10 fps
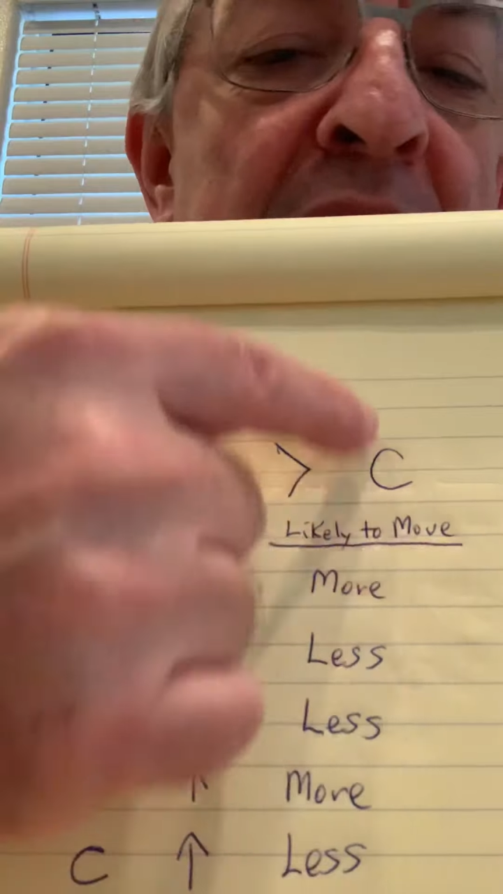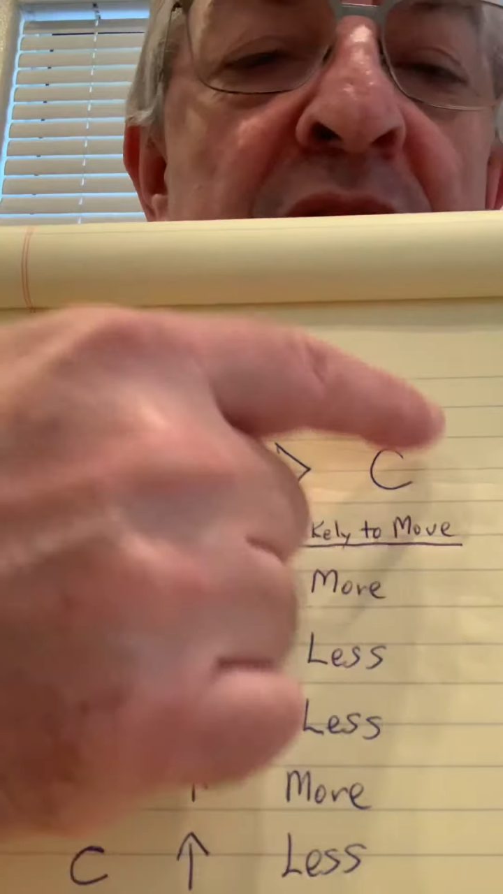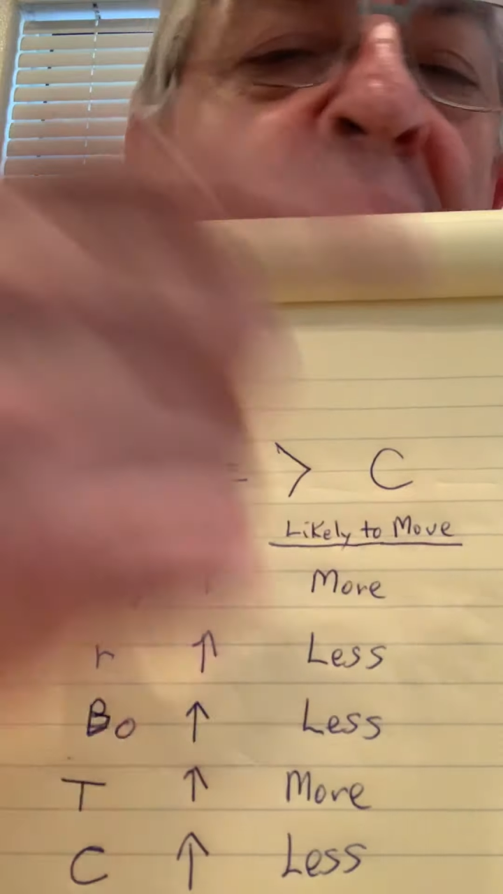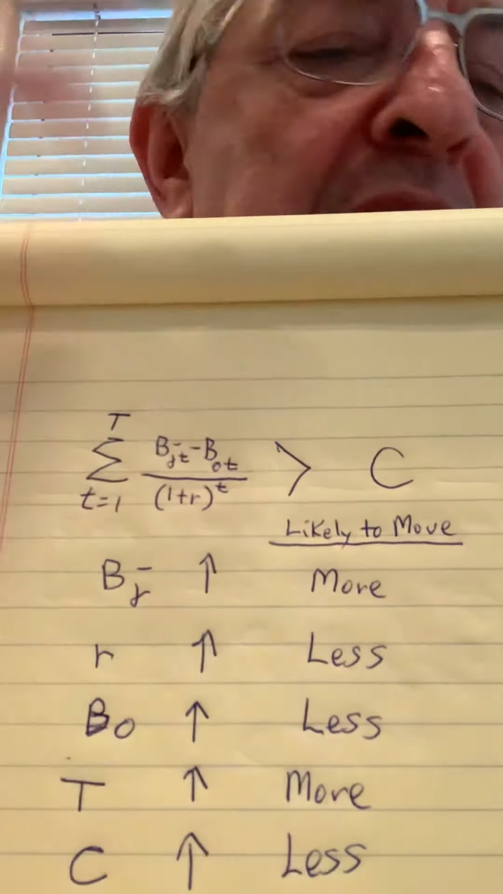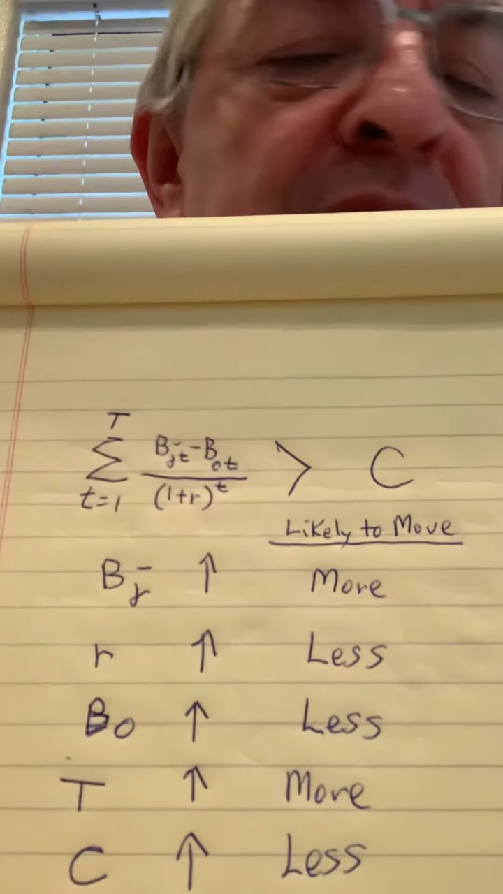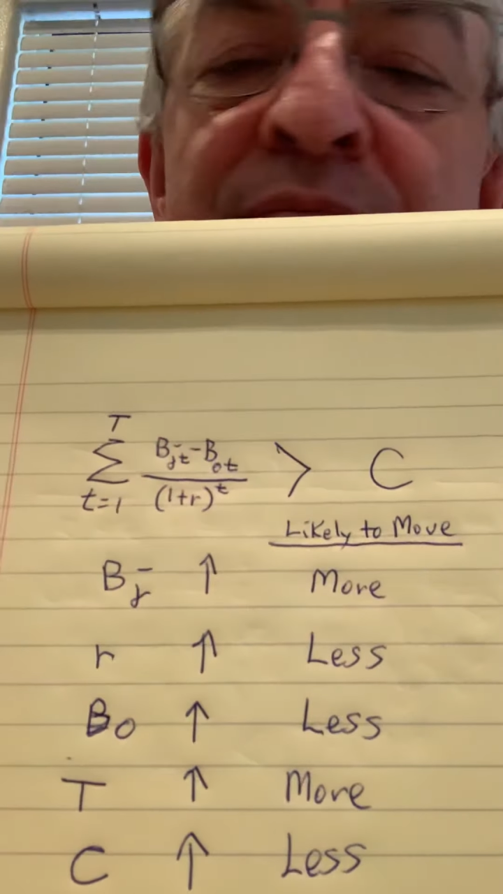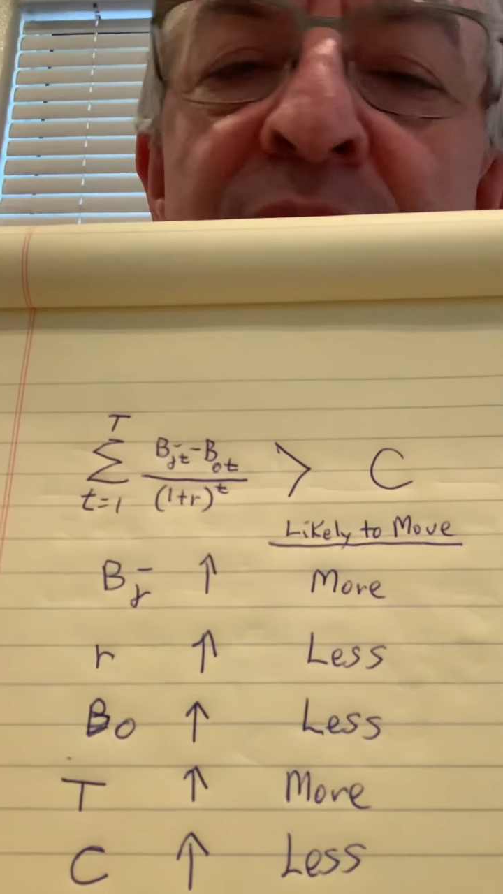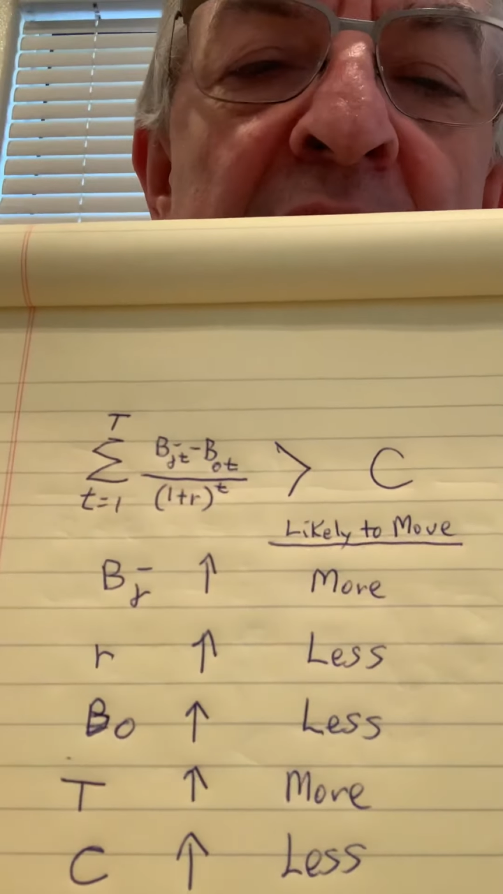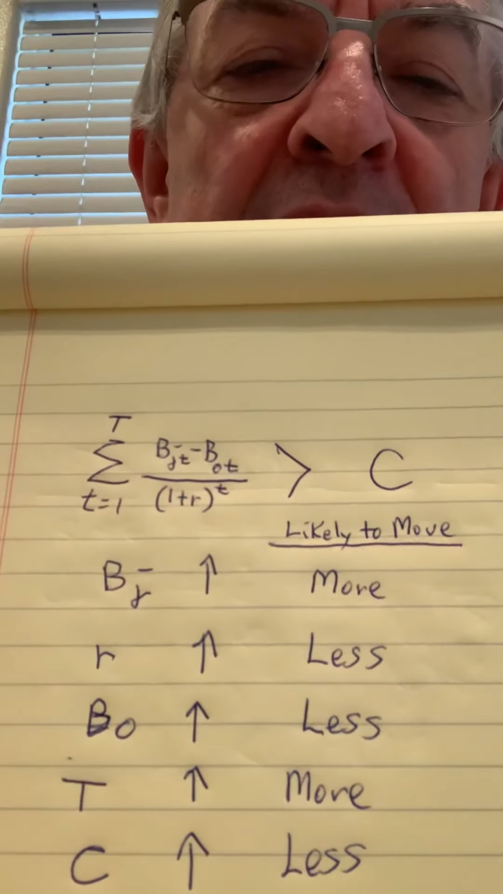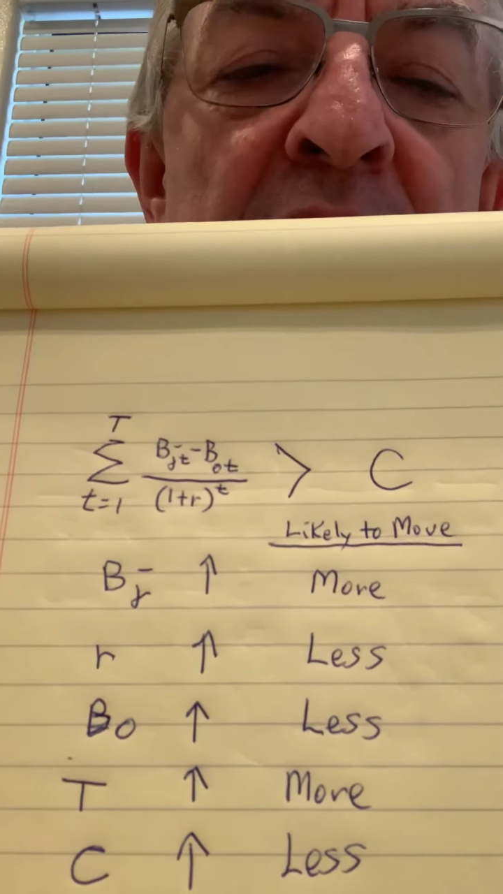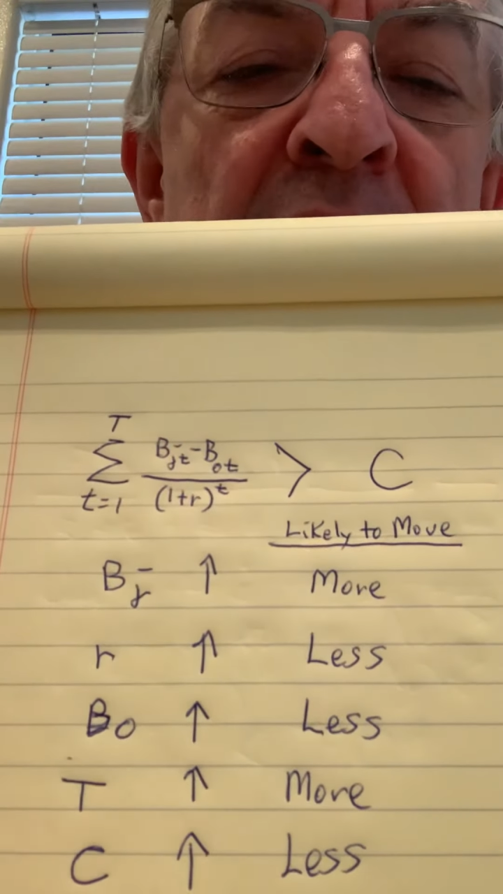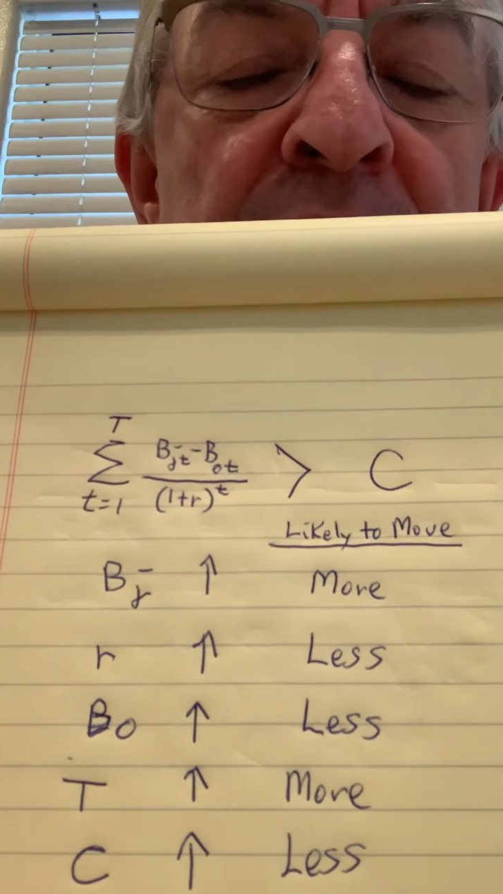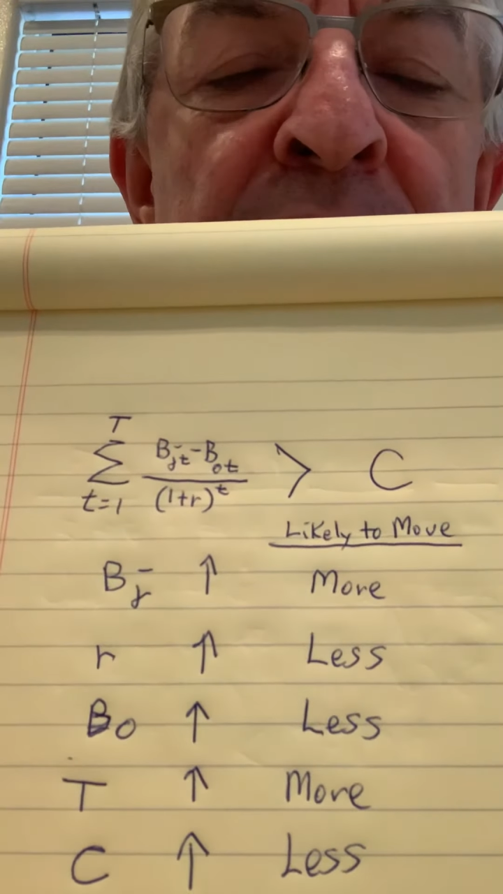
C, easy,